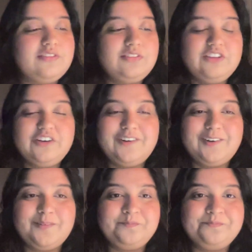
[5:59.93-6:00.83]

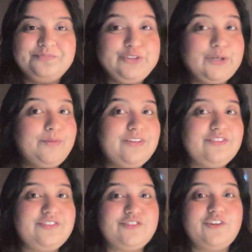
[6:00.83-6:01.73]
the
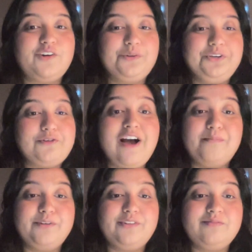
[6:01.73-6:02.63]
turbulence is not going to
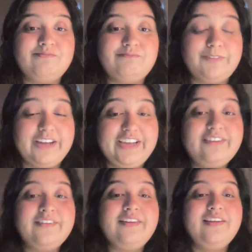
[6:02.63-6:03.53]
happen, right?
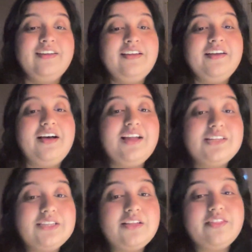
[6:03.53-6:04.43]

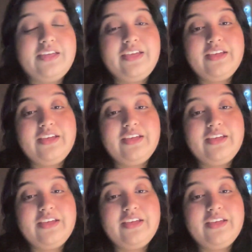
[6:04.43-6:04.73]
Another thing